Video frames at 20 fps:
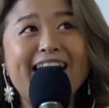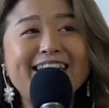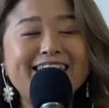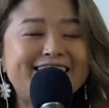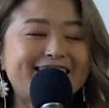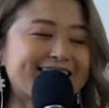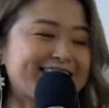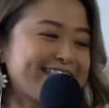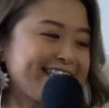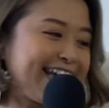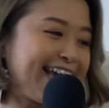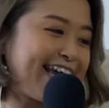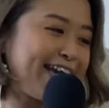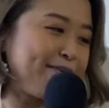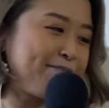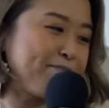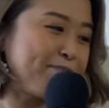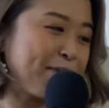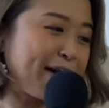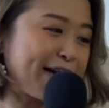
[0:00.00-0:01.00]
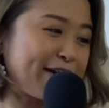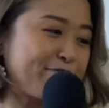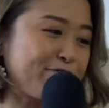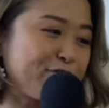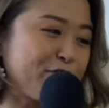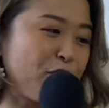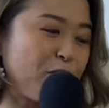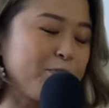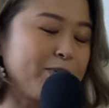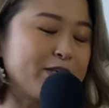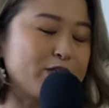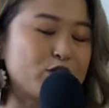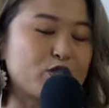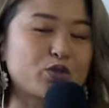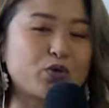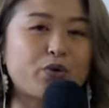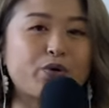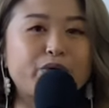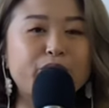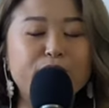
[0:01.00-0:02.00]
I just came back from a
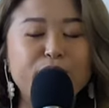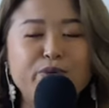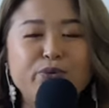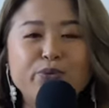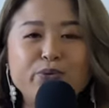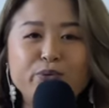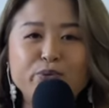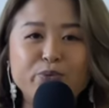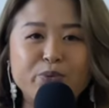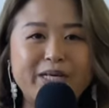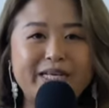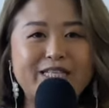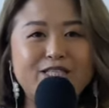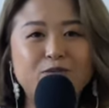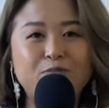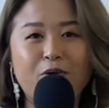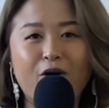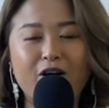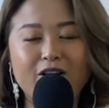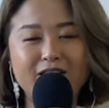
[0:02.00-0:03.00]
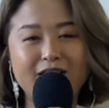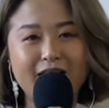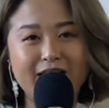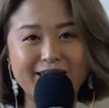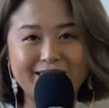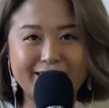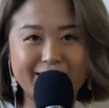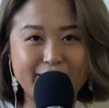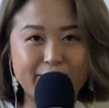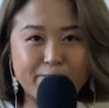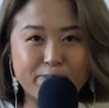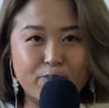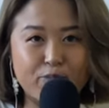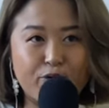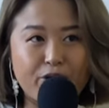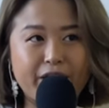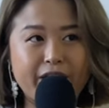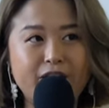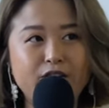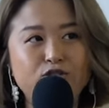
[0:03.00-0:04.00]
short two weeks podcasting
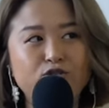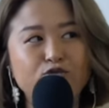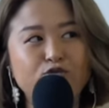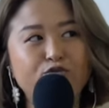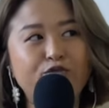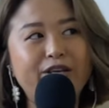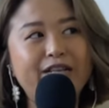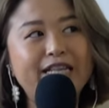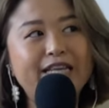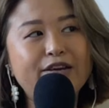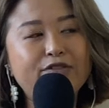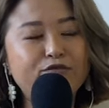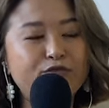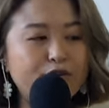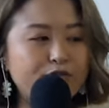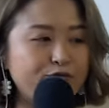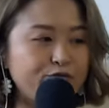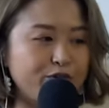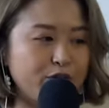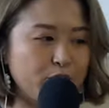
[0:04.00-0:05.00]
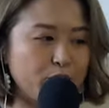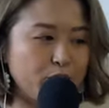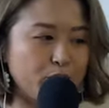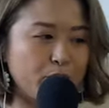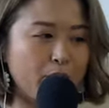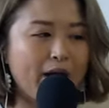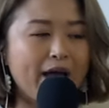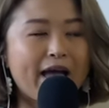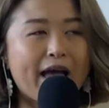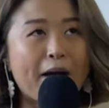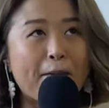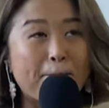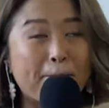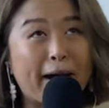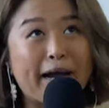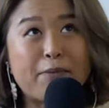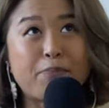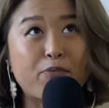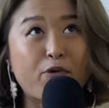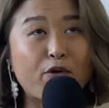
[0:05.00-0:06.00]
break to really review
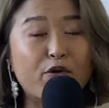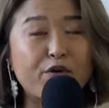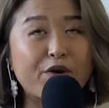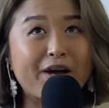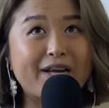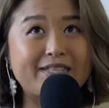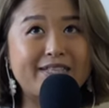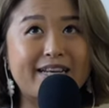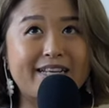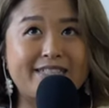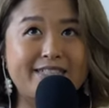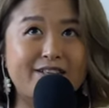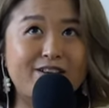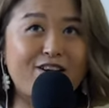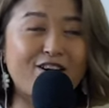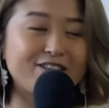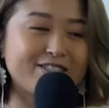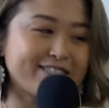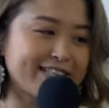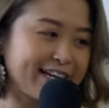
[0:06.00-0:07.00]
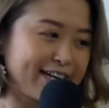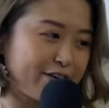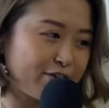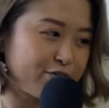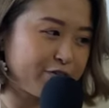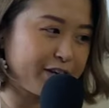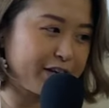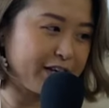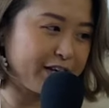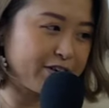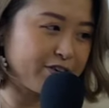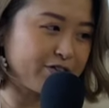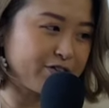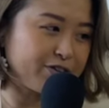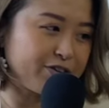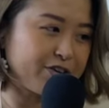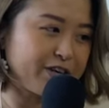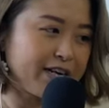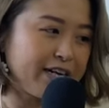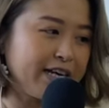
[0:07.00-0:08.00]
my progress as a content
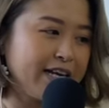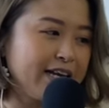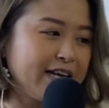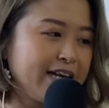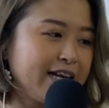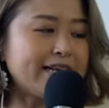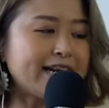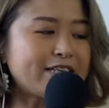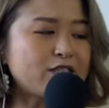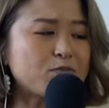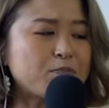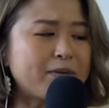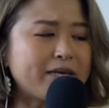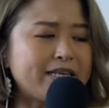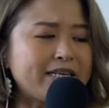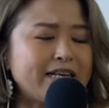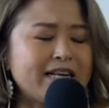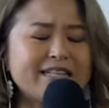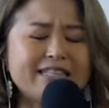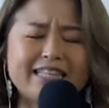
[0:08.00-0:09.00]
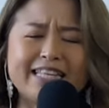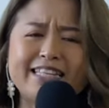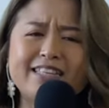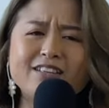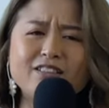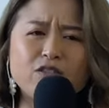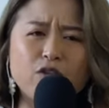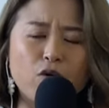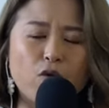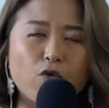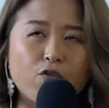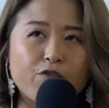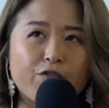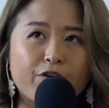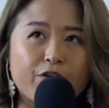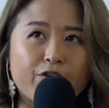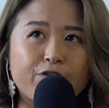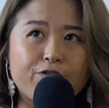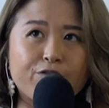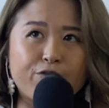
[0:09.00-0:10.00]
creator. It has been a little
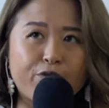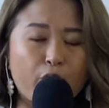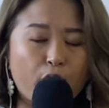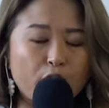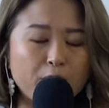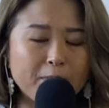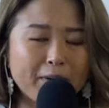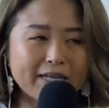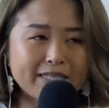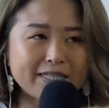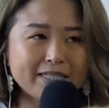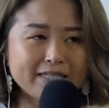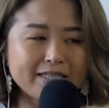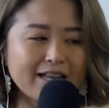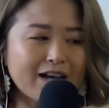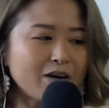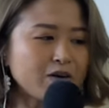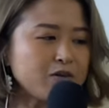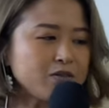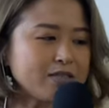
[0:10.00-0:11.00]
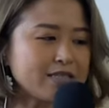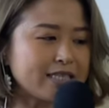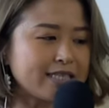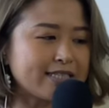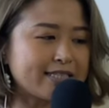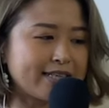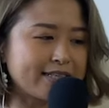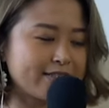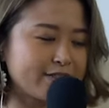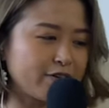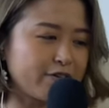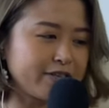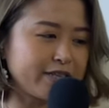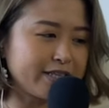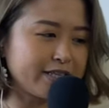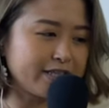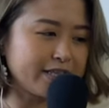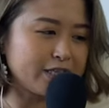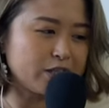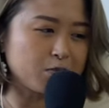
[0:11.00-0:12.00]
over four months now since I
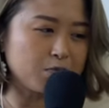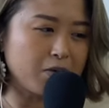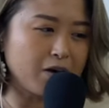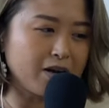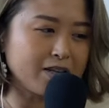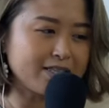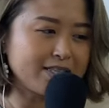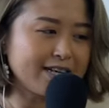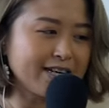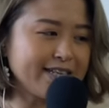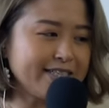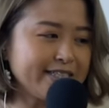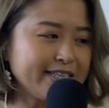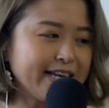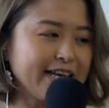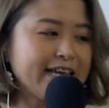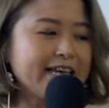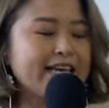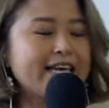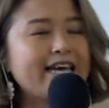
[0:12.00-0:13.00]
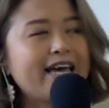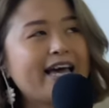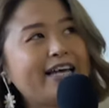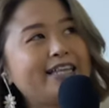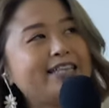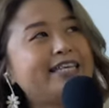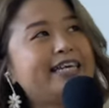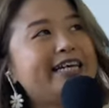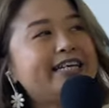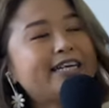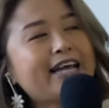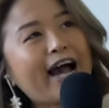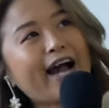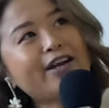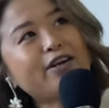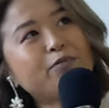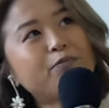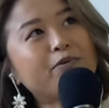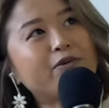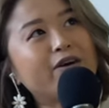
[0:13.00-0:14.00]
started this podcast, and the
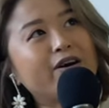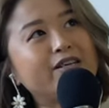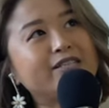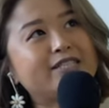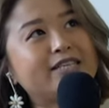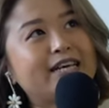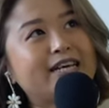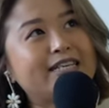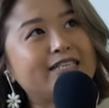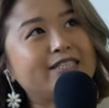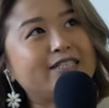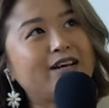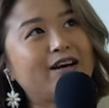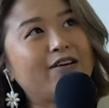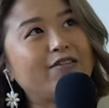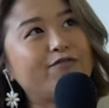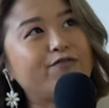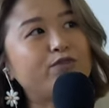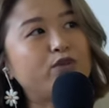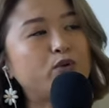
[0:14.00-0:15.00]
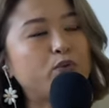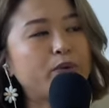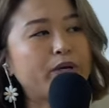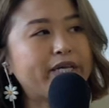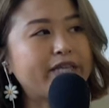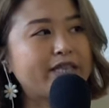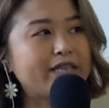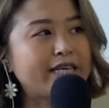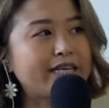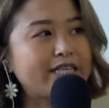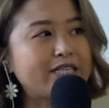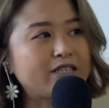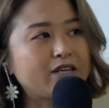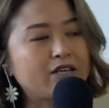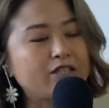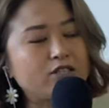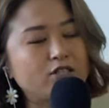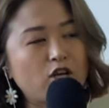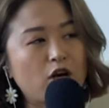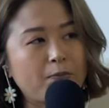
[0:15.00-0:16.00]
entire process of doing this
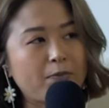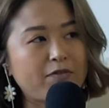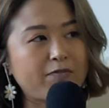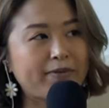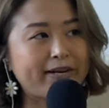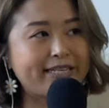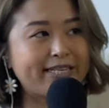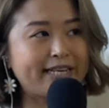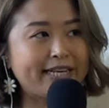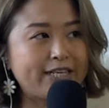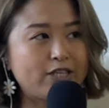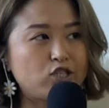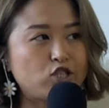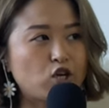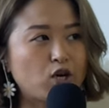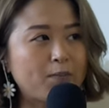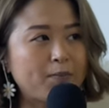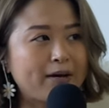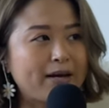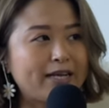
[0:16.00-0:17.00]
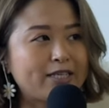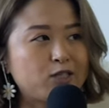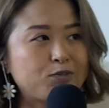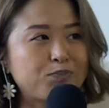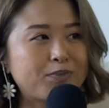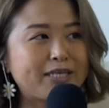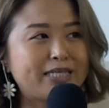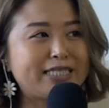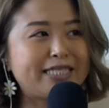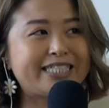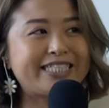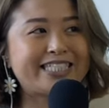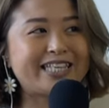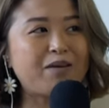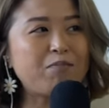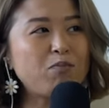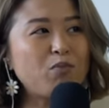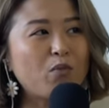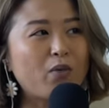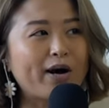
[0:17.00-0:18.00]
on top of my day job has been
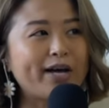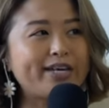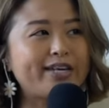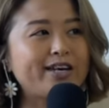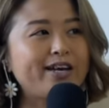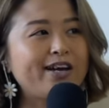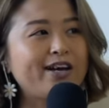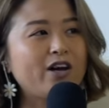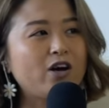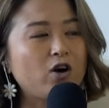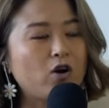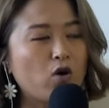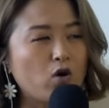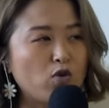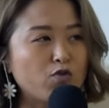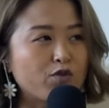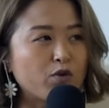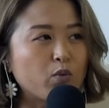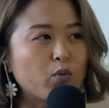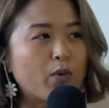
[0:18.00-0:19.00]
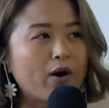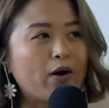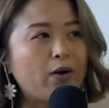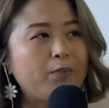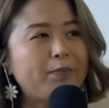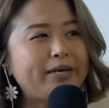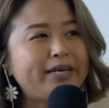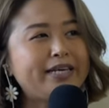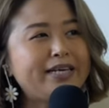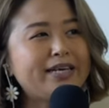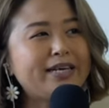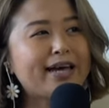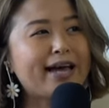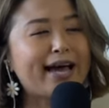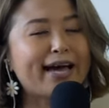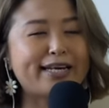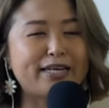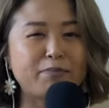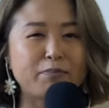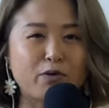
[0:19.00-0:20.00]
somewhat overwhelming
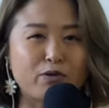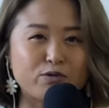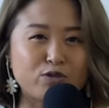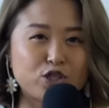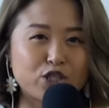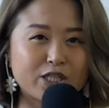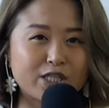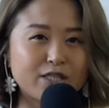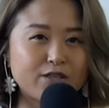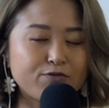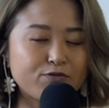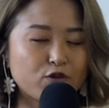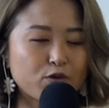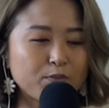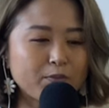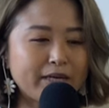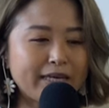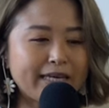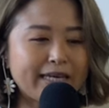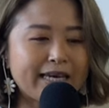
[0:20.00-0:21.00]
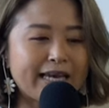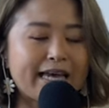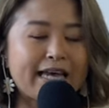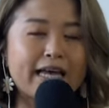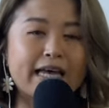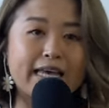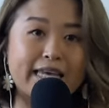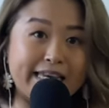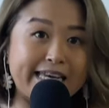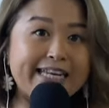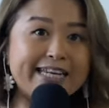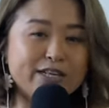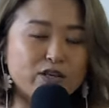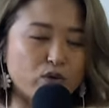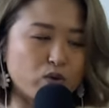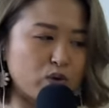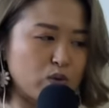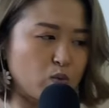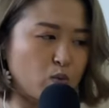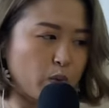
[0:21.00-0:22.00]
and emotional for me in a
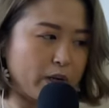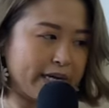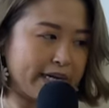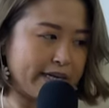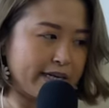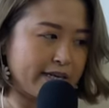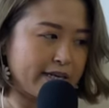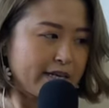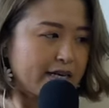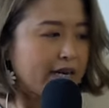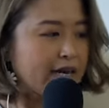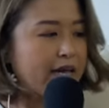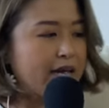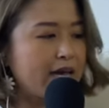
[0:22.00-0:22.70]
good way.